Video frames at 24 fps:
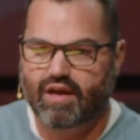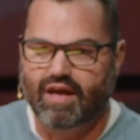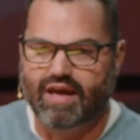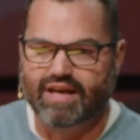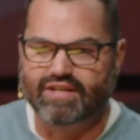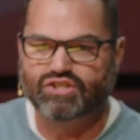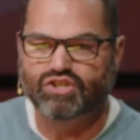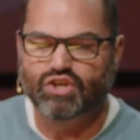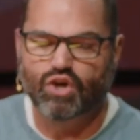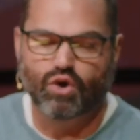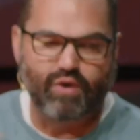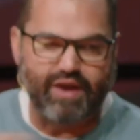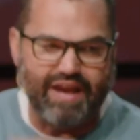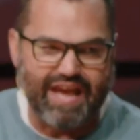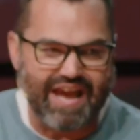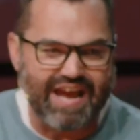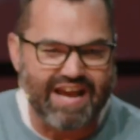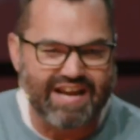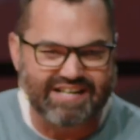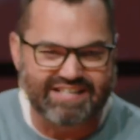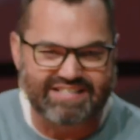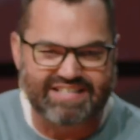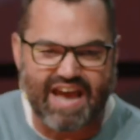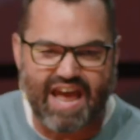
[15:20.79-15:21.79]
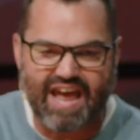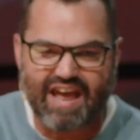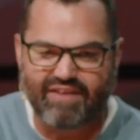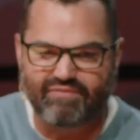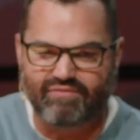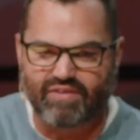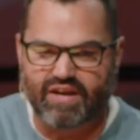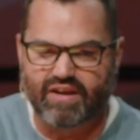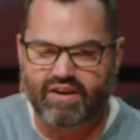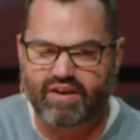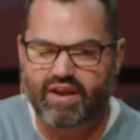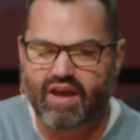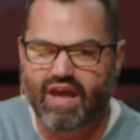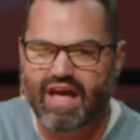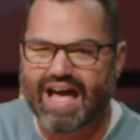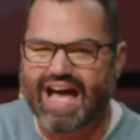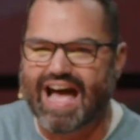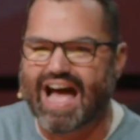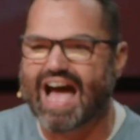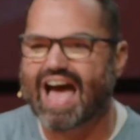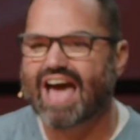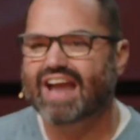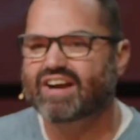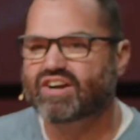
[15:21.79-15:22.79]
And so King David
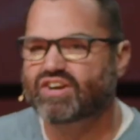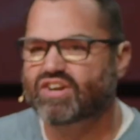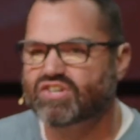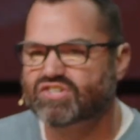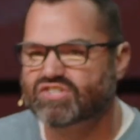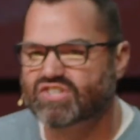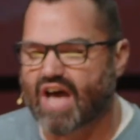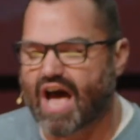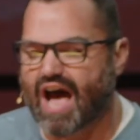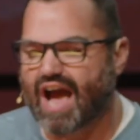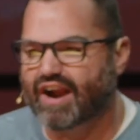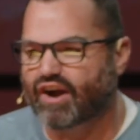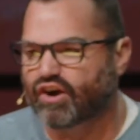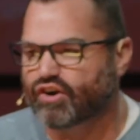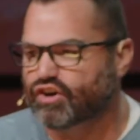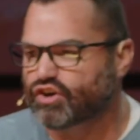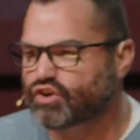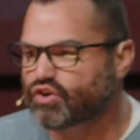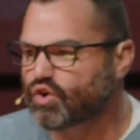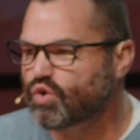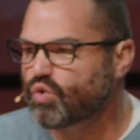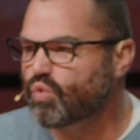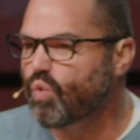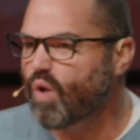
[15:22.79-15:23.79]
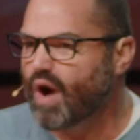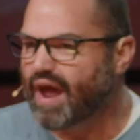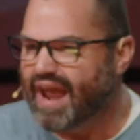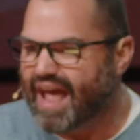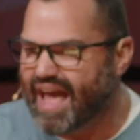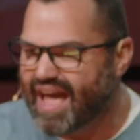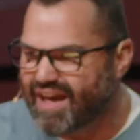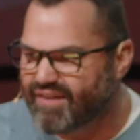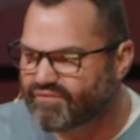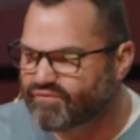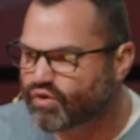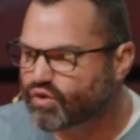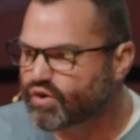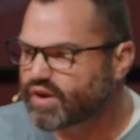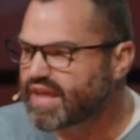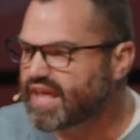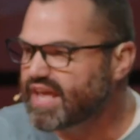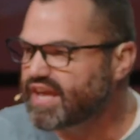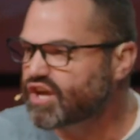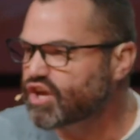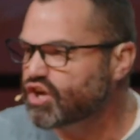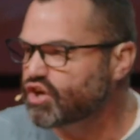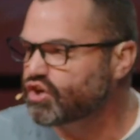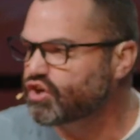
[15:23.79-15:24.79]
had a desire to do whatever
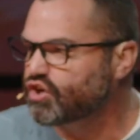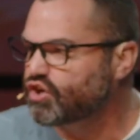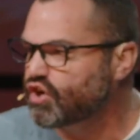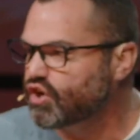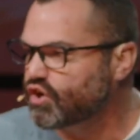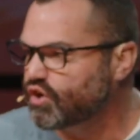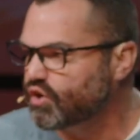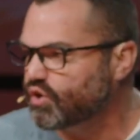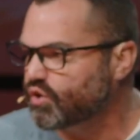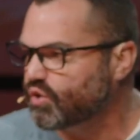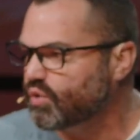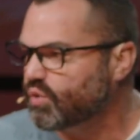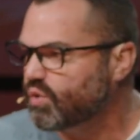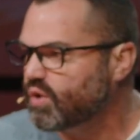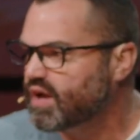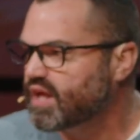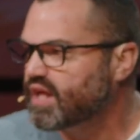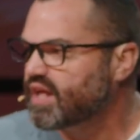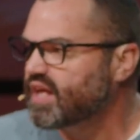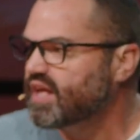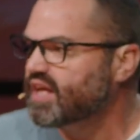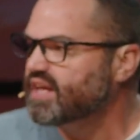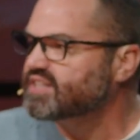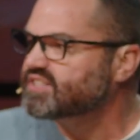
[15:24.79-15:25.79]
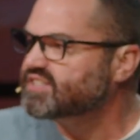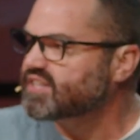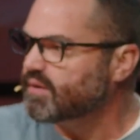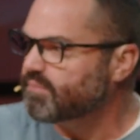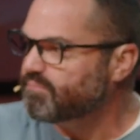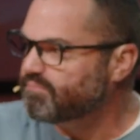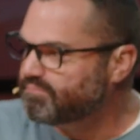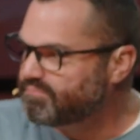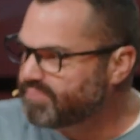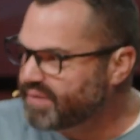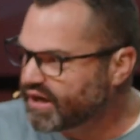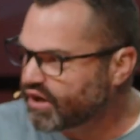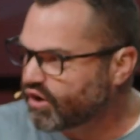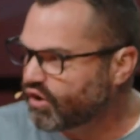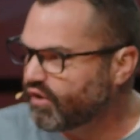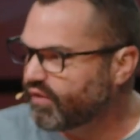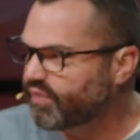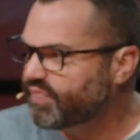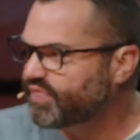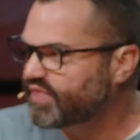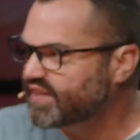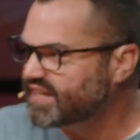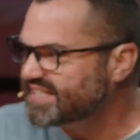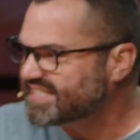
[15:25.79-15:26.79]
he could do to
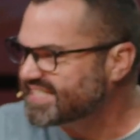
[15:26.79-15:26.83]
build the